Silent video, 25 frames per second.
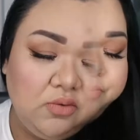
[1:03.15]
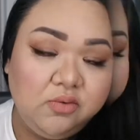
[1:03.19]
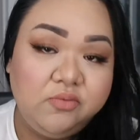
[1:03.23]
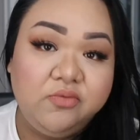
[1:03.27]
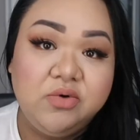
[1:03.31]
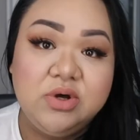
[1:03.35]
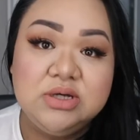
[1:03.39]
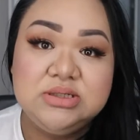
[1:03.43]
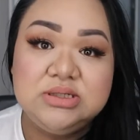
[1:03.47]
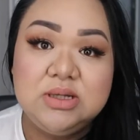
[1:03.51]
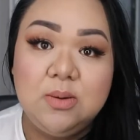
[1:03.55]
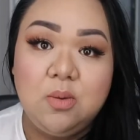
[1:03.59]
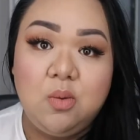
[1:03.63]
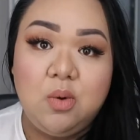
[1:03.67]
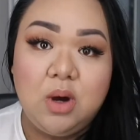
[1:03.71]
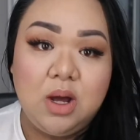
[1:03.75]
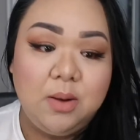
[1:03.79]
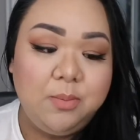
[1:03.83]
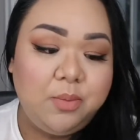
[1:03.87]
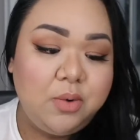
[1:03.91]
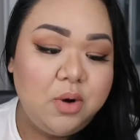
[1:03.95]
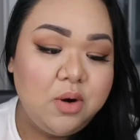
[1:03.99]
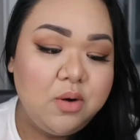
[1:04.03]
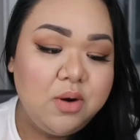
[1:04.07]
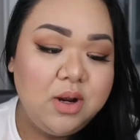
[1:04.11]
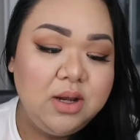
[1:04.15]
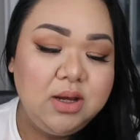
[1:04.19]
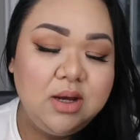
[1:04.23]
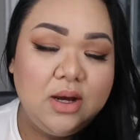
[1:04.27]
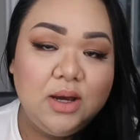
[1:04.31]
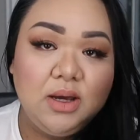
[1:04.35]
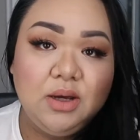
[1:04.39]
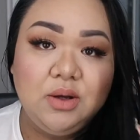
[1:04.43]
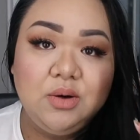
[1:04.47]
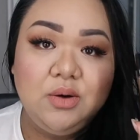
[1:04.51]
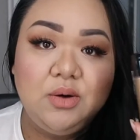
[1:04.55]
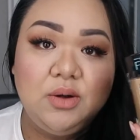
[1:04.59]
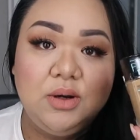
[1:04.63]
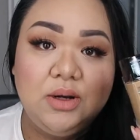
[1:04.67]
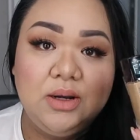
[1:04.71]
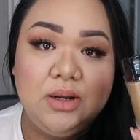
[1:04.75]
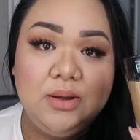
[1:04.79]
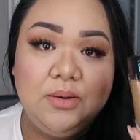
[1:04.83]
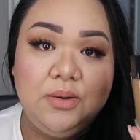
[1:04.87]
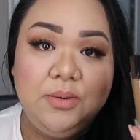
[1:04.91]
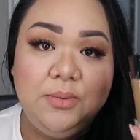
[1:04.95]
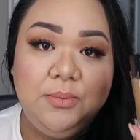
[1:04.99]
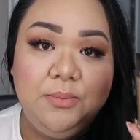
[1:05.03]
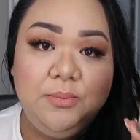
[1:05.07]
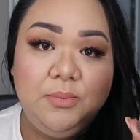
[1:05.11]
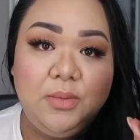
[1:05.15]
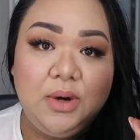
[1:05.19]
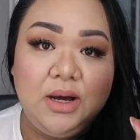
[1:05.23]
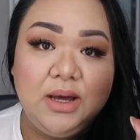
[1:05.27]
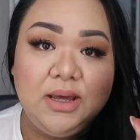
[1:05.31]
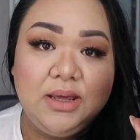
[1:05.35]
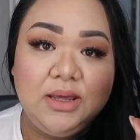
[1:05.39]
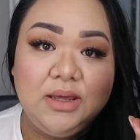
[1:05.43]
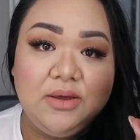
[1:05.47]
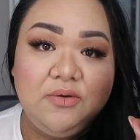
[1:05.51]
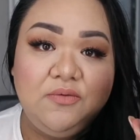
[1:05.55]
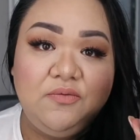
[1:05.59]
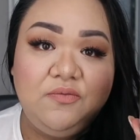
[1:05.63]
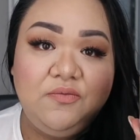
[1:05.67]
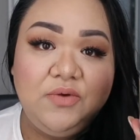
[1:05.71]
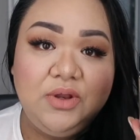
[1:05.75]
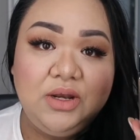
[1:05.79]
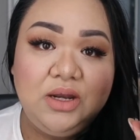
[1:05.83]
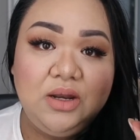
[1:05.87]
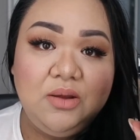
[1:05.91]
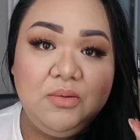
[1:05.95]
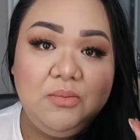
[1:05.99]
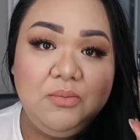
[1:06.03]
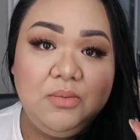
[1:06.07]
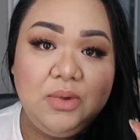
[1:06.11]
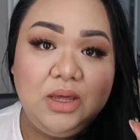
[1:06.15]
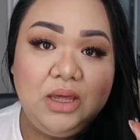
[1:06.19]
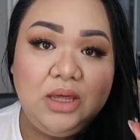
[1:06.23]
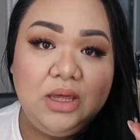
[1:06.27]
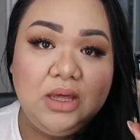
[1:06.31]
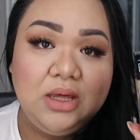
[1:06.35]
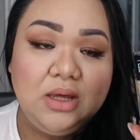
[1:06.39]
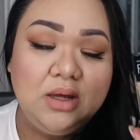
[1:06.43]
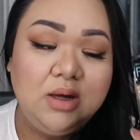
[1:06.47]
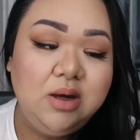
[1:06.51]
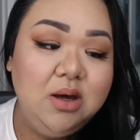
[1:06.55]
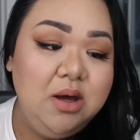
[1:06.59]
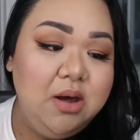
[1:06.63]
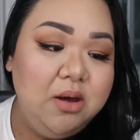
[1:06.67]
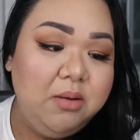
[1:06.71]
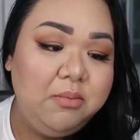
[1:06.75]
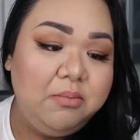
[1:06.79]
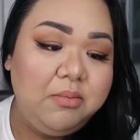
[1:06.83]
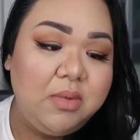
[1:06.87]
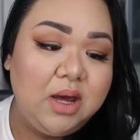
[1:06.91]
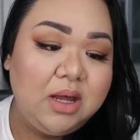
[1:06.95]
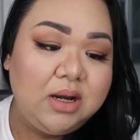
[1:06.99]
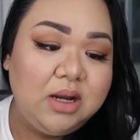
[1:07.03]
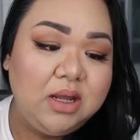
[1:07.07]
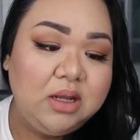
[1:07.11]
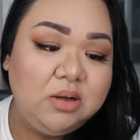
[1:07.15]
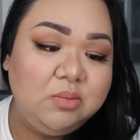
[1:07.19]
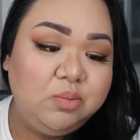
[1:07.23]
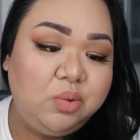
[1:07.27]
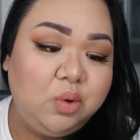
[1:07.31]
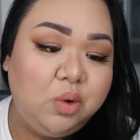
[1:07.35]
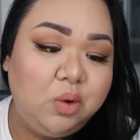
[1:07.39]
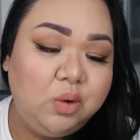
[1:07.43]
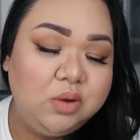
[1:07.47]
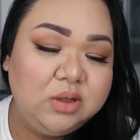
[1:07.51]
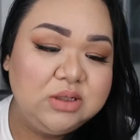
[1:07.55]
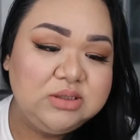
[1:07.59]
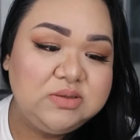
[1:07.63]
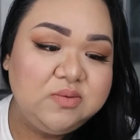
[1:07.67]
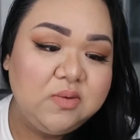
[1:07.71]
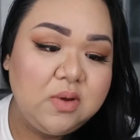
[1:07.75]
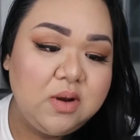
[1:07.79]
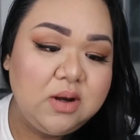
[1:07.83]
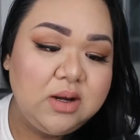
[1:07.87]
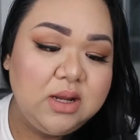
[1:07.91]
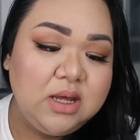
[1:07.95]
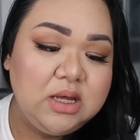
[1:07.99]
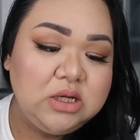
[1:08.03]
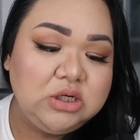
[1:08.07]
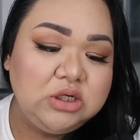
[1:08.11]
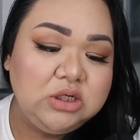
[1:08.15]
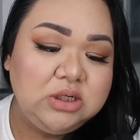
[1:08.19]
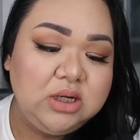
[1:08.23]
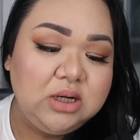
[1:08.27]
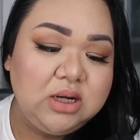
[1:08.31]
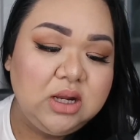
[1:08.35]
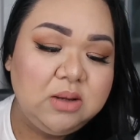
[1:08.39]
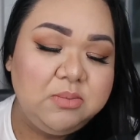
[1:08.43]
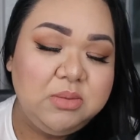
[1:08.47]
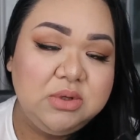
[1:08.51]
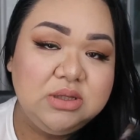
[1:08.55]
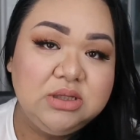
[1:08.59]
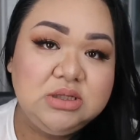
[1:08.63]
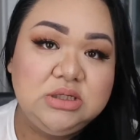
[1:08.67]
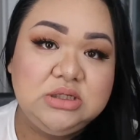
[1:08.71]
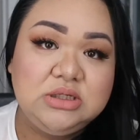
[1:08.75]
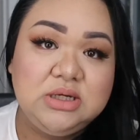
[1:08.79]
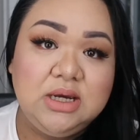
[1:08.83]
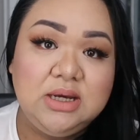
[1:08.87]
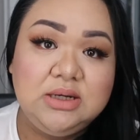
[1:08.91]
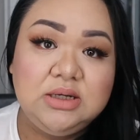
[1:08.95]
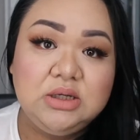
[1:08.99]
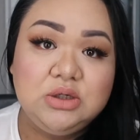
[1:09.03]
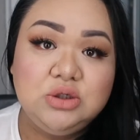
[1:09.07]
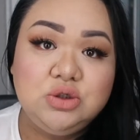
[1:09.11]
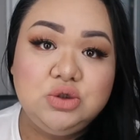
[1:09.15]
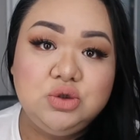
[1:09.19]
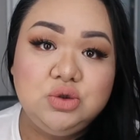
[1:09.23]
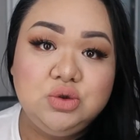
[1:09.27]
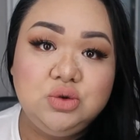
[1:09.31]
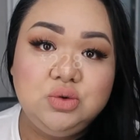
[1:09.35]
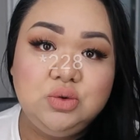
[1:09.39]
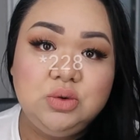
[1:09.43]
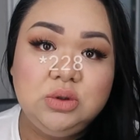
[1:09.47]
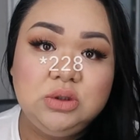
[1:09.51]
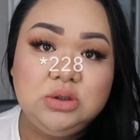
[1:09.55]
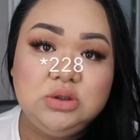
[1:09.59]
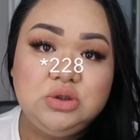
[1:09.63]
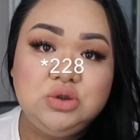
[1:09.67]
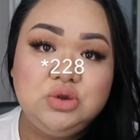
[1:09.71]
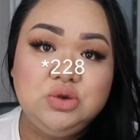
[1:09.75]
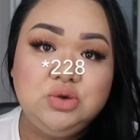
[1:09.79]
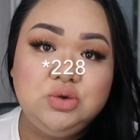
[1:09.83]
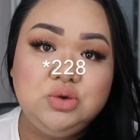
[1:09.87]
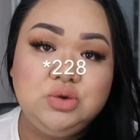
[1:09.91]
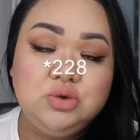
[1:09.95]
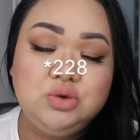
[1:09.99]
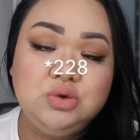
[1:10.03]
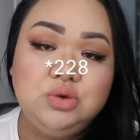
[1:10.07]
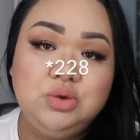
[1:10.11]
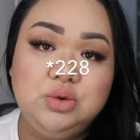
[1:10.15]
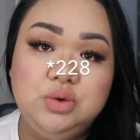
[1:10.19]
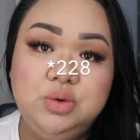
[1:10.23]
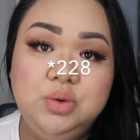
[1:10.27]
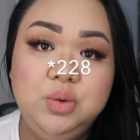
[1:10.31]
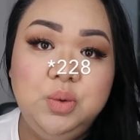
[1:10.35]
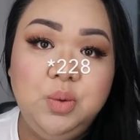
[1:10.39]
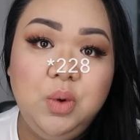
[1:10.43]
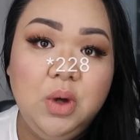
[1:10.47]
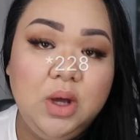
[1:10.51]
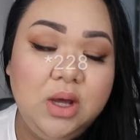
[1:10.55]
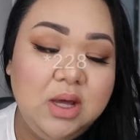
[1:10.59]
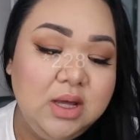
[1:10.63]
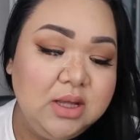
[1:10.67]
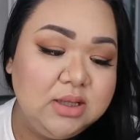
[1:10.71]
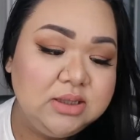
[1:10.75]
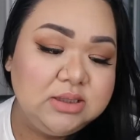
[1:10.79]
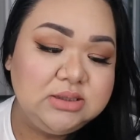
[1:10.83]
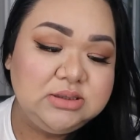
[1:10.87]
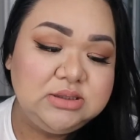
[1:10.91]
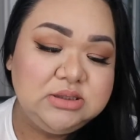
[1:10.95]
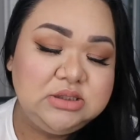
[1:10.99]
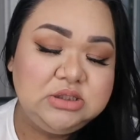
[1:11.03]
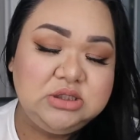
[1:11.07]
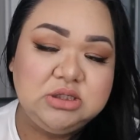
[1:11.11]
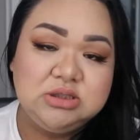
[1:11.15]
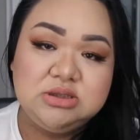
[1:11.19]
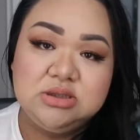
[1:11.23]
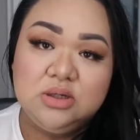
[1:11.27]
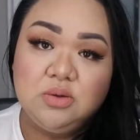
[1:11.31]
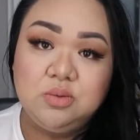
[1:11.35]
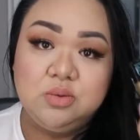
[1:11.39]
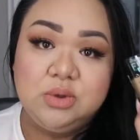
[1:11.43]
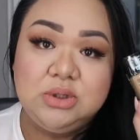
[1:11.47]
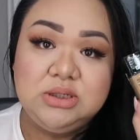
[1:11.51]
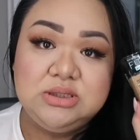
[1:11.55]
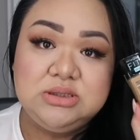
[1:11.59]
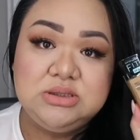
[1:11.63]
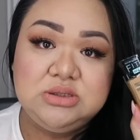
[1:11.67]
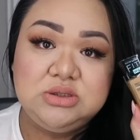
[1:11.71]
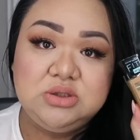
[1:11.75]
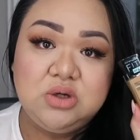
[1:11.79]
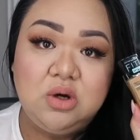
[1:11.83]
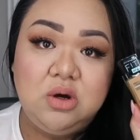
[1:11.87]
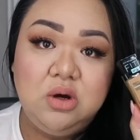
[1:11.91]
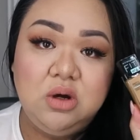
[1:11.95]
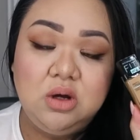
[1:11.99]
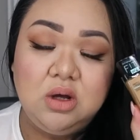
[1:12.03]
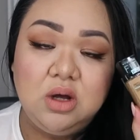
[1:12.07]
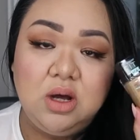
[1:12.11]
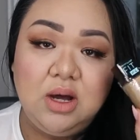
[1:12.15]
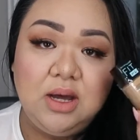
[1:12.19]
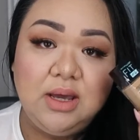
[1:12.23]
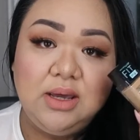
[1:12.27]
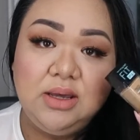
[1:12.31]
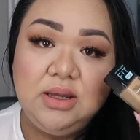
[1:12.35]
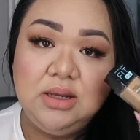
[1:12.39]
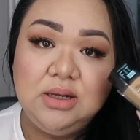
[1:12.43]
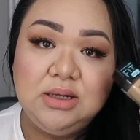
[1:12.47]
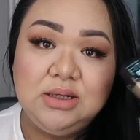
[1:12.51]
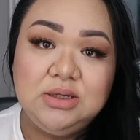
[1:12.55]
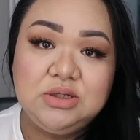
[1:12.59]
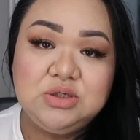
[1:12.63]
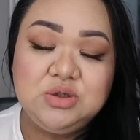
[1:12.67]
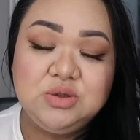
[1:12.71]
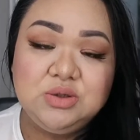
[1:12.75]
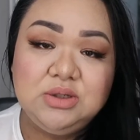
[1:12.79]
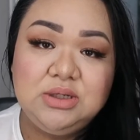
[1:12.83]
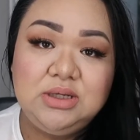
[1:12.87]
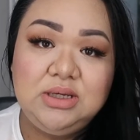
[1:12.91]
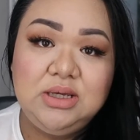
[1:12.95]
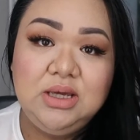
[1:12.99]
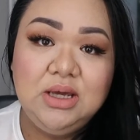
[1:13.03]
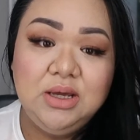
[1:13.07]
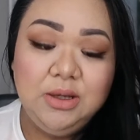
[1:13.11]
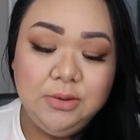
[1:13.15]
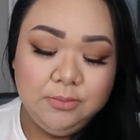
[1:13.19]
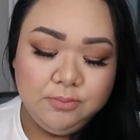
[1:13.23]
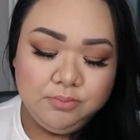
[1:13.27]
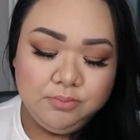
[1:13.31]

First up, quite boring, I got my Fit Me Matte and Poreless foundation and I'm in the shade 222. This is just a restock. I literally